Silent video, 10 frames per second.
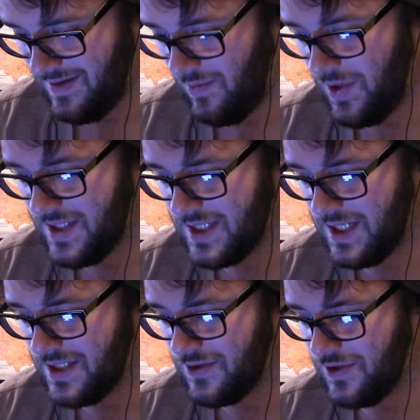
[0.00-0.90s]
What does
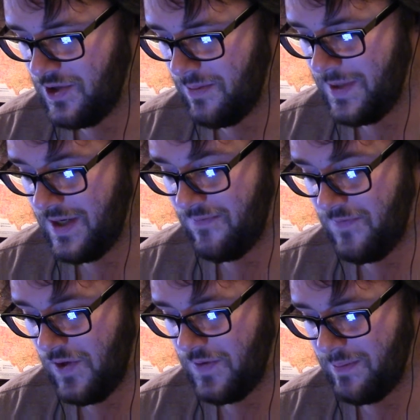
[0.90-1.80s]
Eastern European
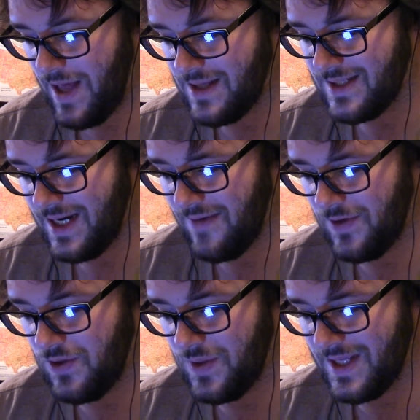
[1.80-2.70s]
filth in Palestine have
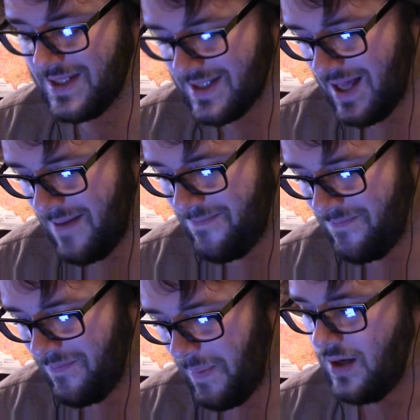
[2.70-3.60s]
to do with Islam?
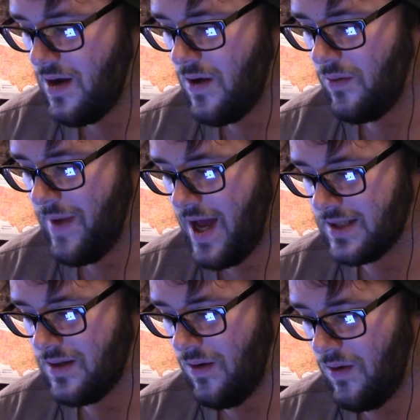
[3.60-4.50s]
No,
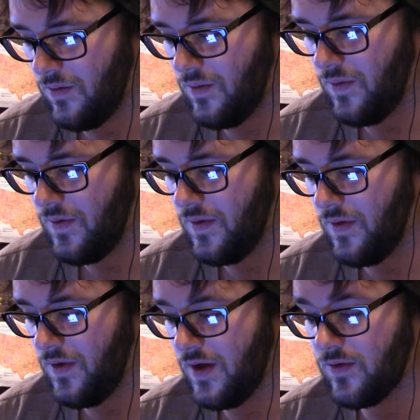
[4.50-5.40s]
Max Hall.
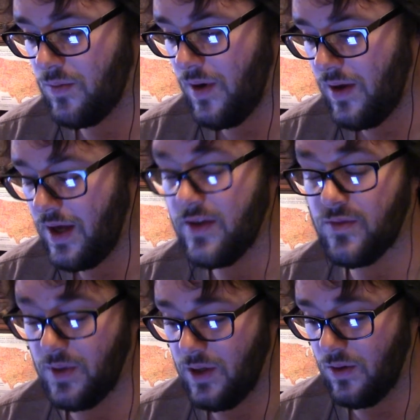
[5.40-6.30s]

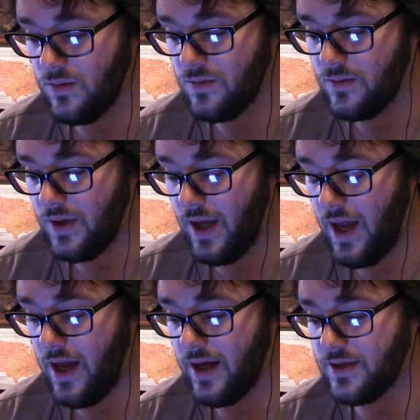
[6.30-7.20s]
Israel
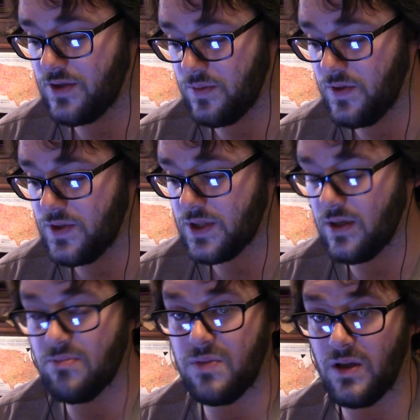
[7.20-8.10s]
and
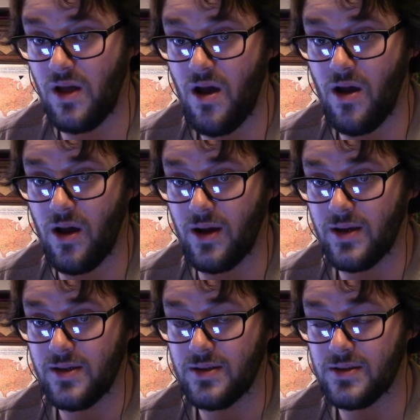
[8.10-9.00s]
Jerusalem belong
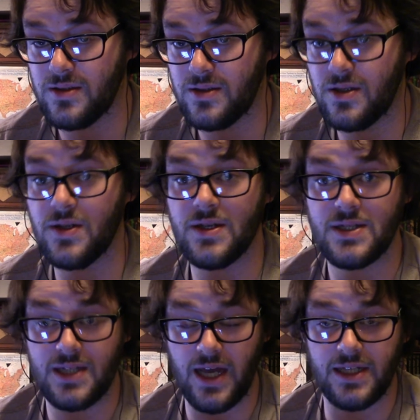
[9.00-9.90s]
to the
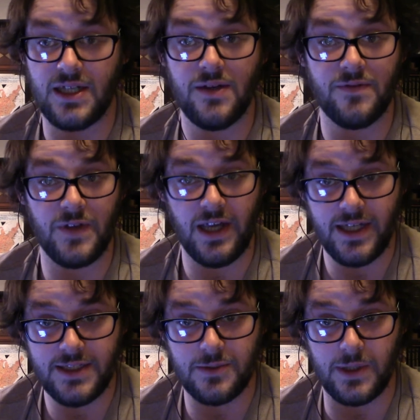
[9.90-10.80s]
state of
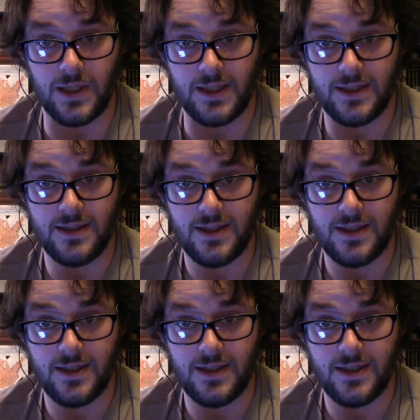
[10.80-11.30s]
Israel.